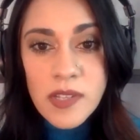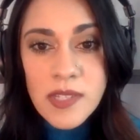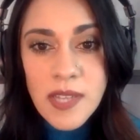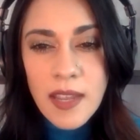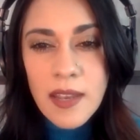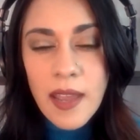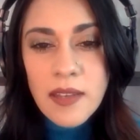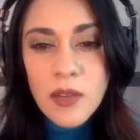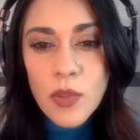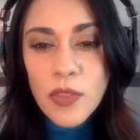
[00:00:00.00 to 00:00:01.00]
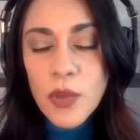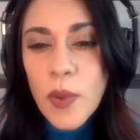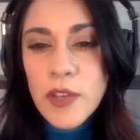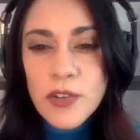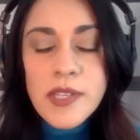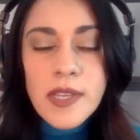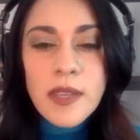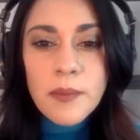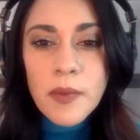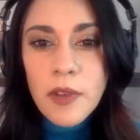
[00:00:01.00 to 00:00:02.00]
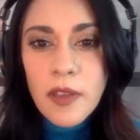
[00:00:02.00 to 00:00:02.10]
and stay connected with you and your team?